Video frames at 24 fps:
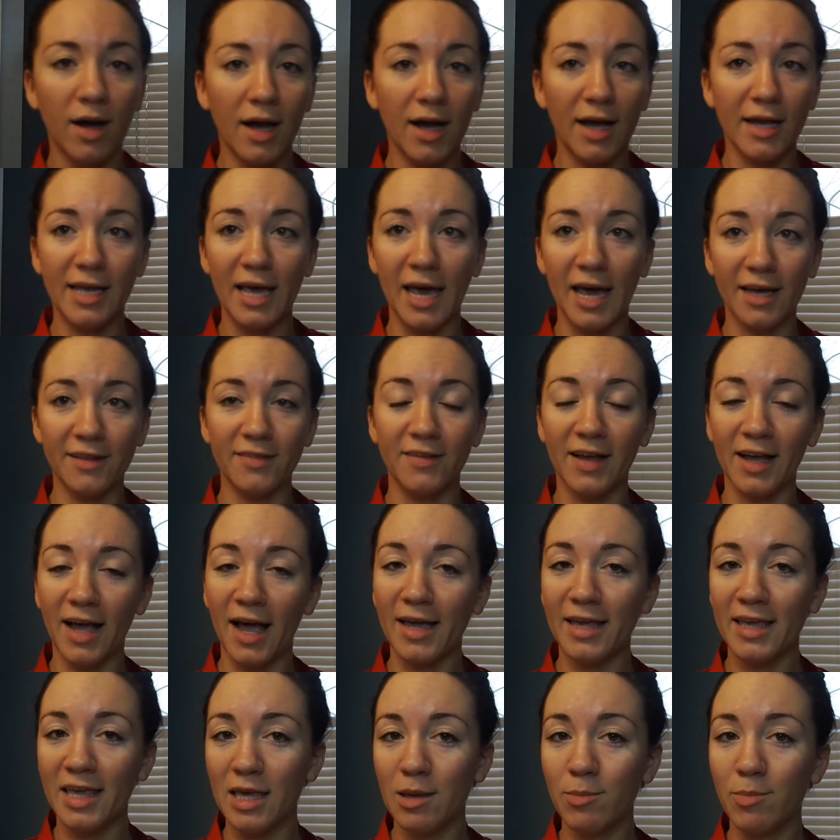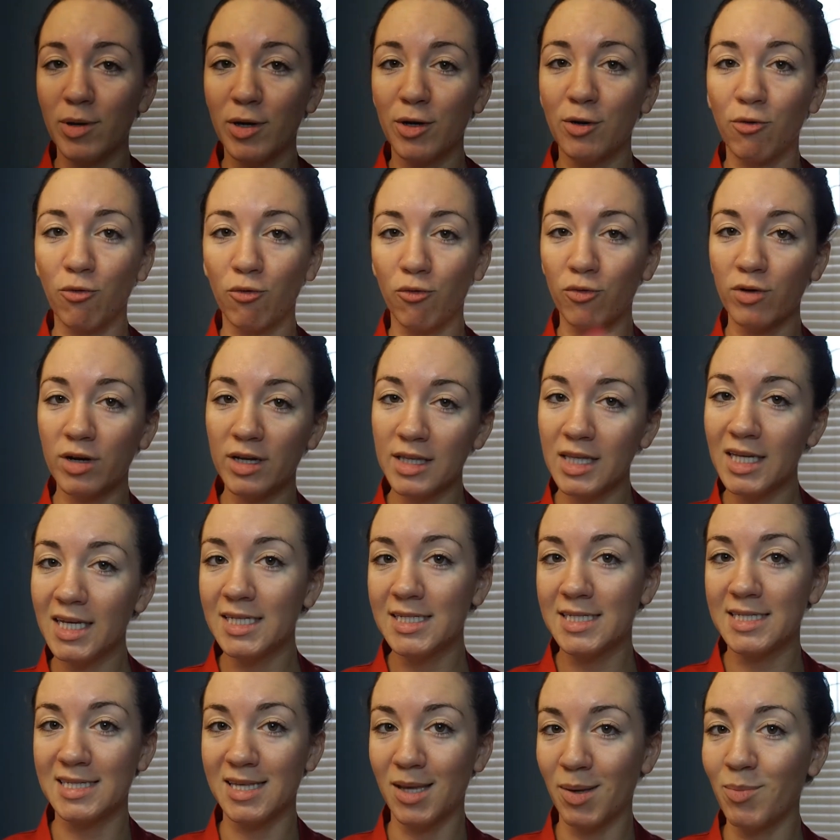Again, like I keep it really
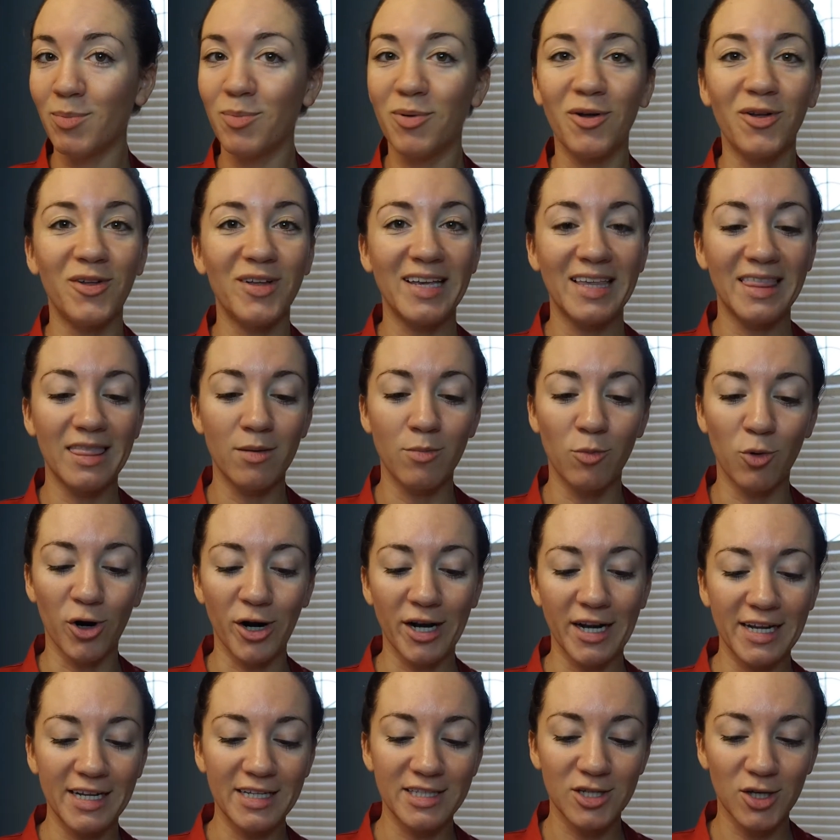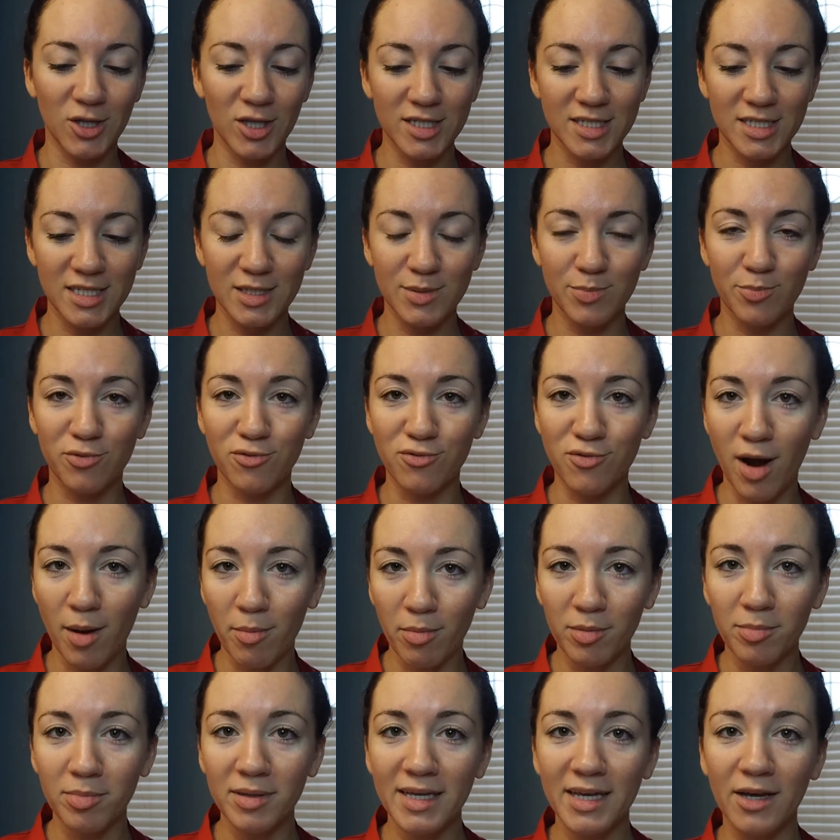simple in the morning, so this is
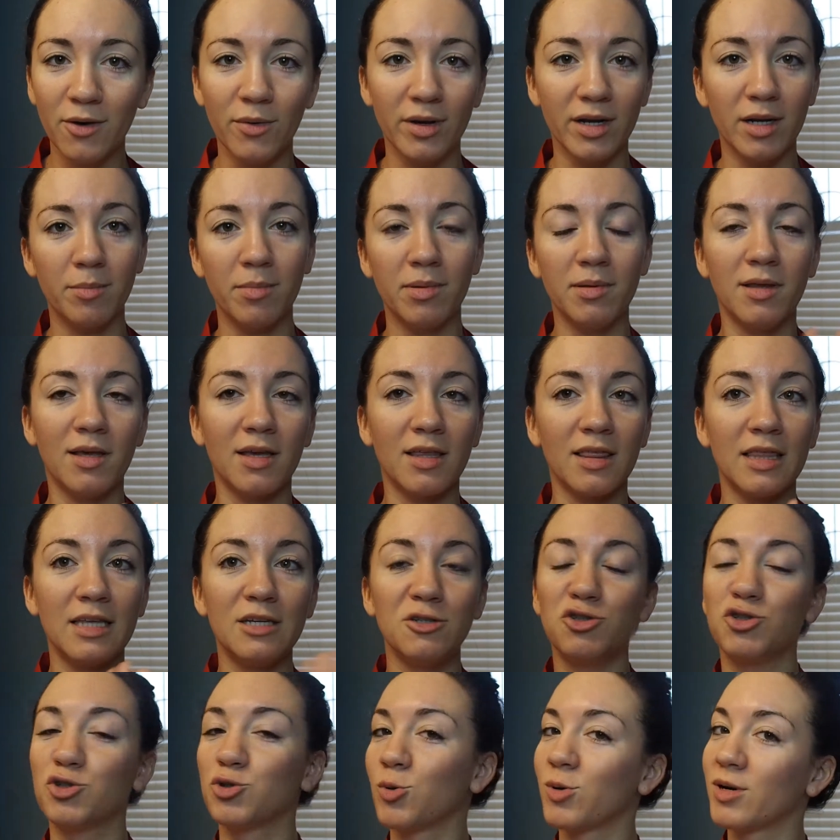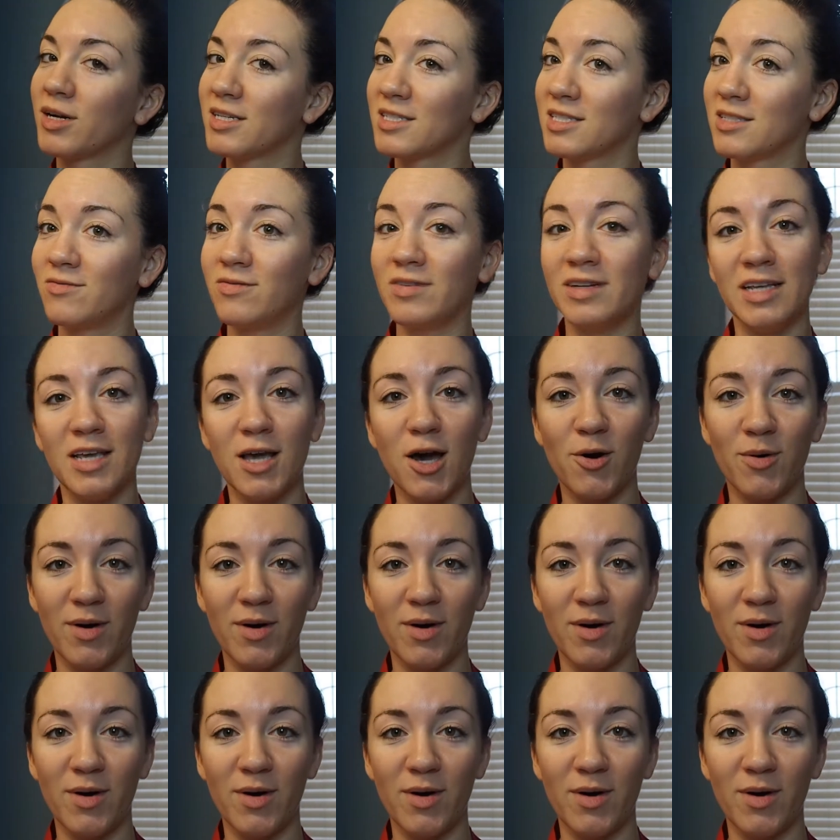probably going to be like the shortest video